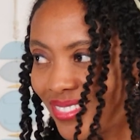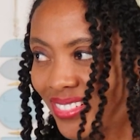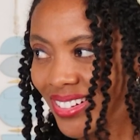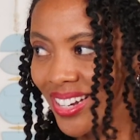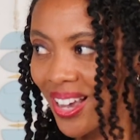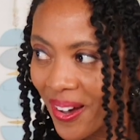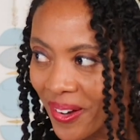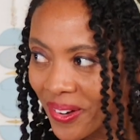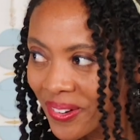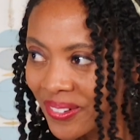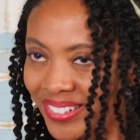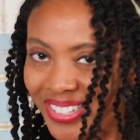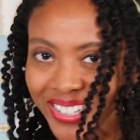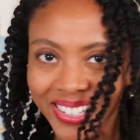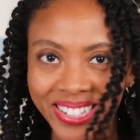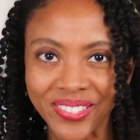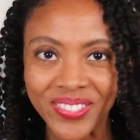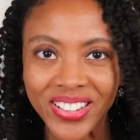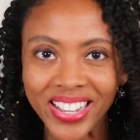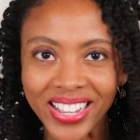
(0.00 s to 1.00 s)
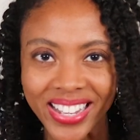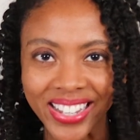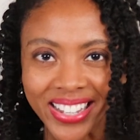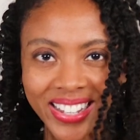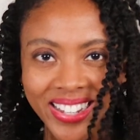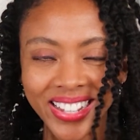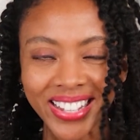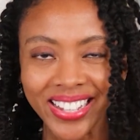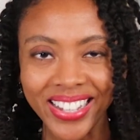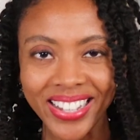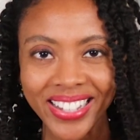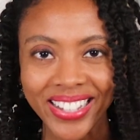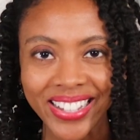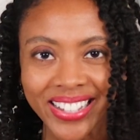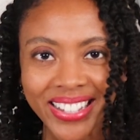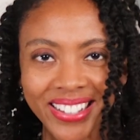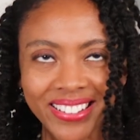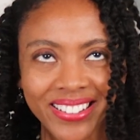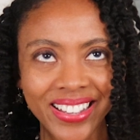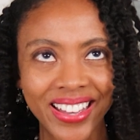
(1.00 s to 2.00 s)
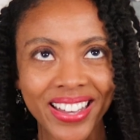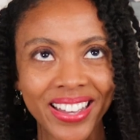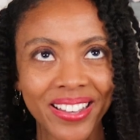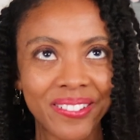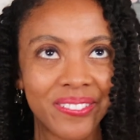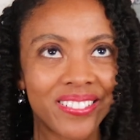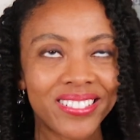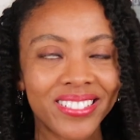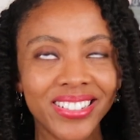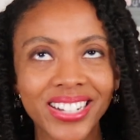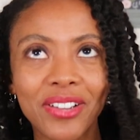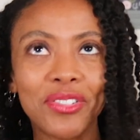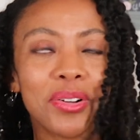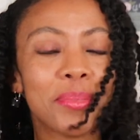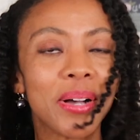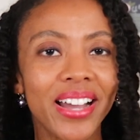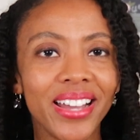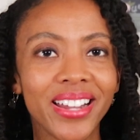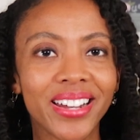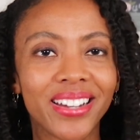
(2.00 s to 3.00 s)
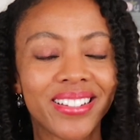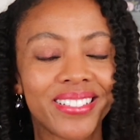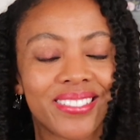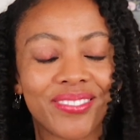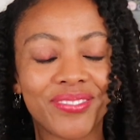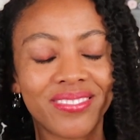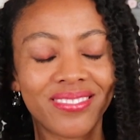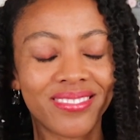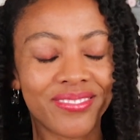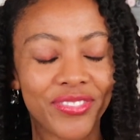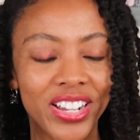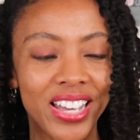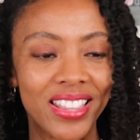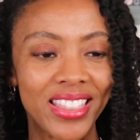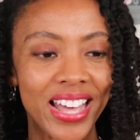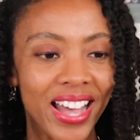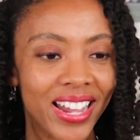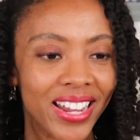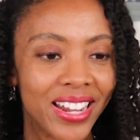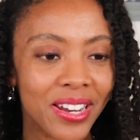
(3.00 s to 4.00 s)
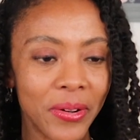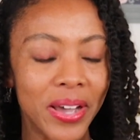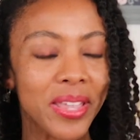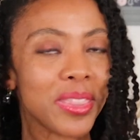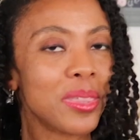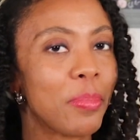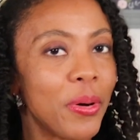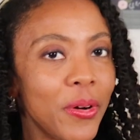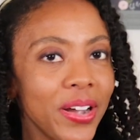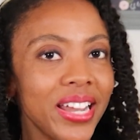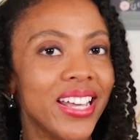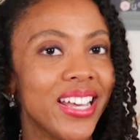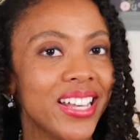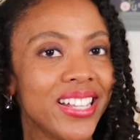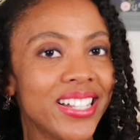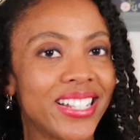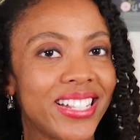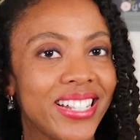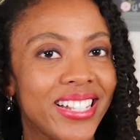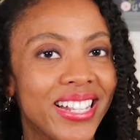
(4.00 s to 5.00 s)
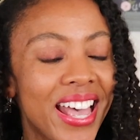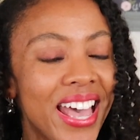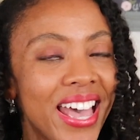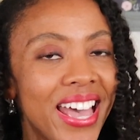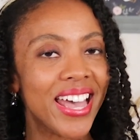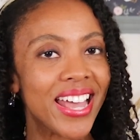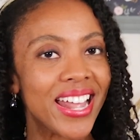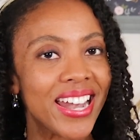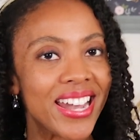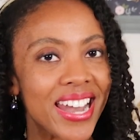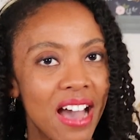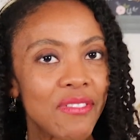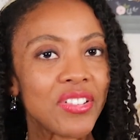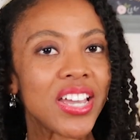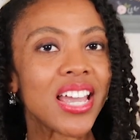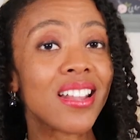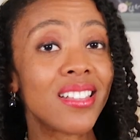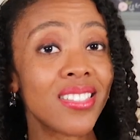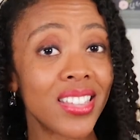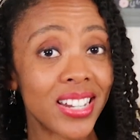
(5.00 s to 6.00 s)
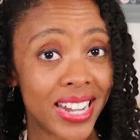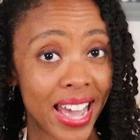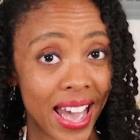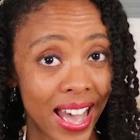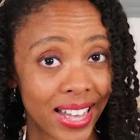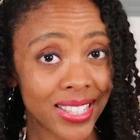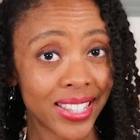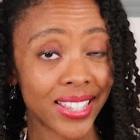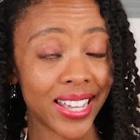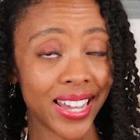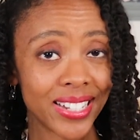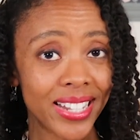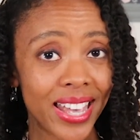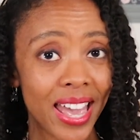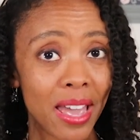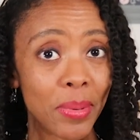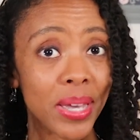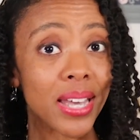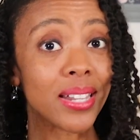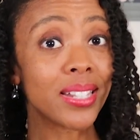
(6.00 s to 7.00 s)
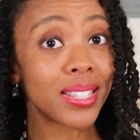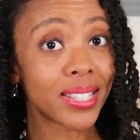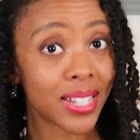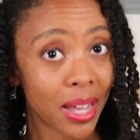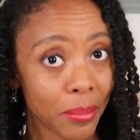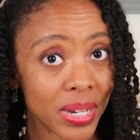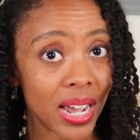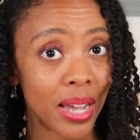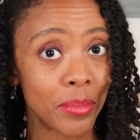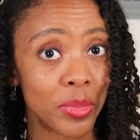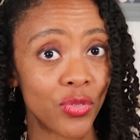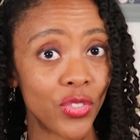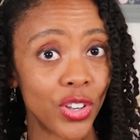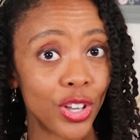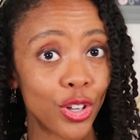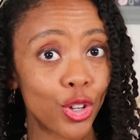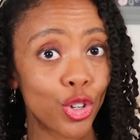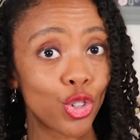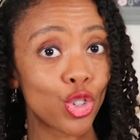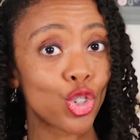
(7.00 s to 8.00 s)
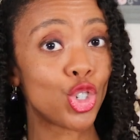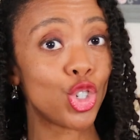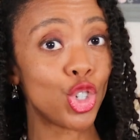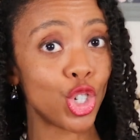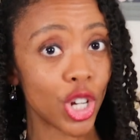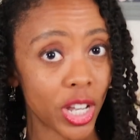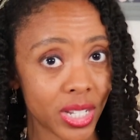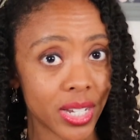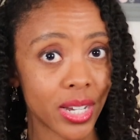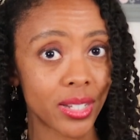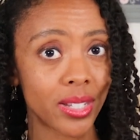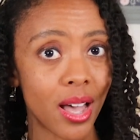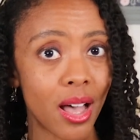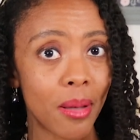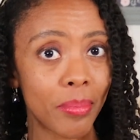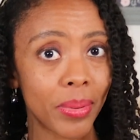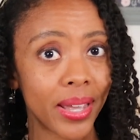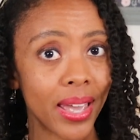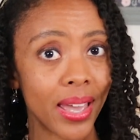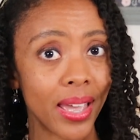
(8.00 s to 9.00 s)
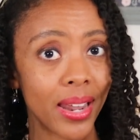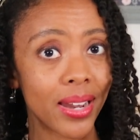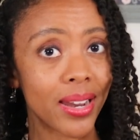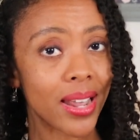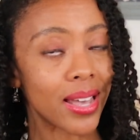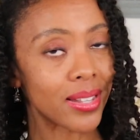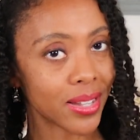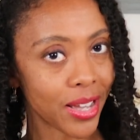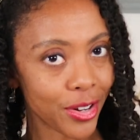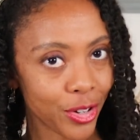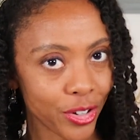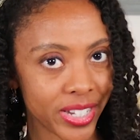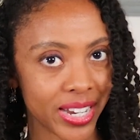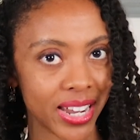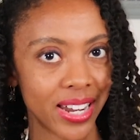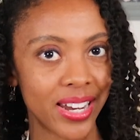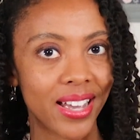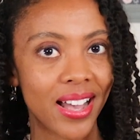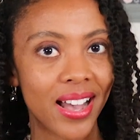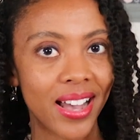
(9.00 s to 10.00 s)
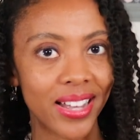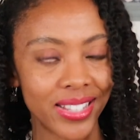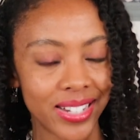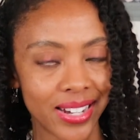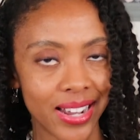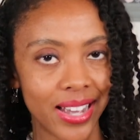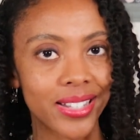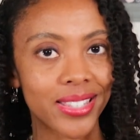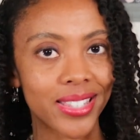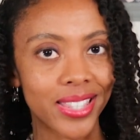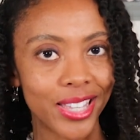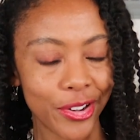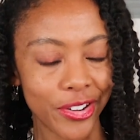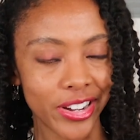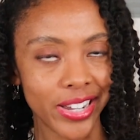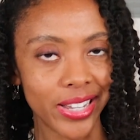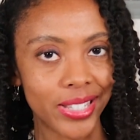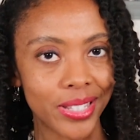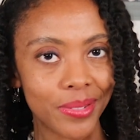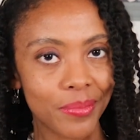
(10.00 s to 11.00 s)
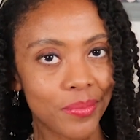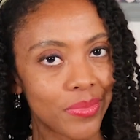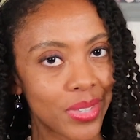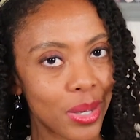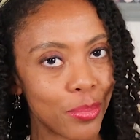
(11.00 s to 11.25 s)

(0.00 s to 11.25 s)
No? Just me? Okay, well, never mind. Forget that. Anyway, the point is navigating the tax landscape can sometimes feel just as complicated as understanding Einstein's theories.